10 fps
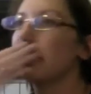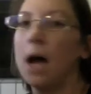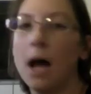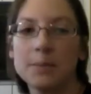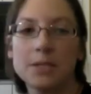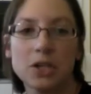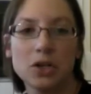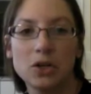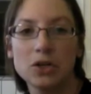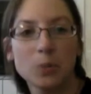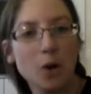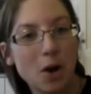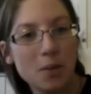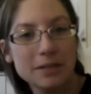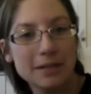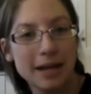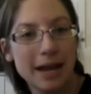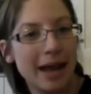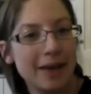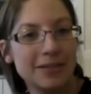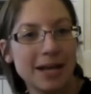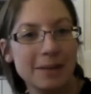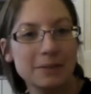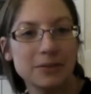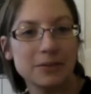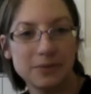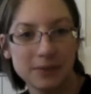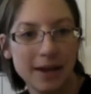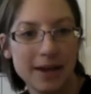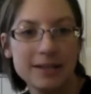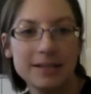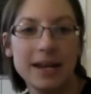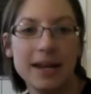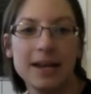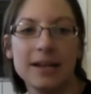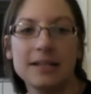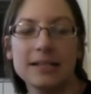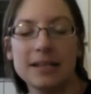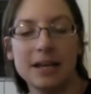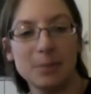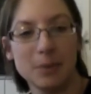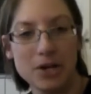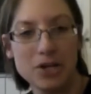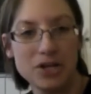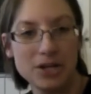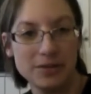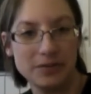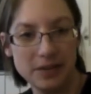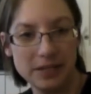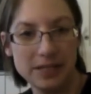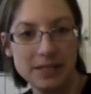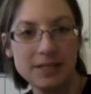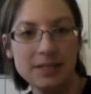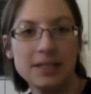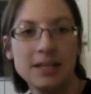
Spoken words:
obstacles. We're always going to have times of flight and celebration and feelings.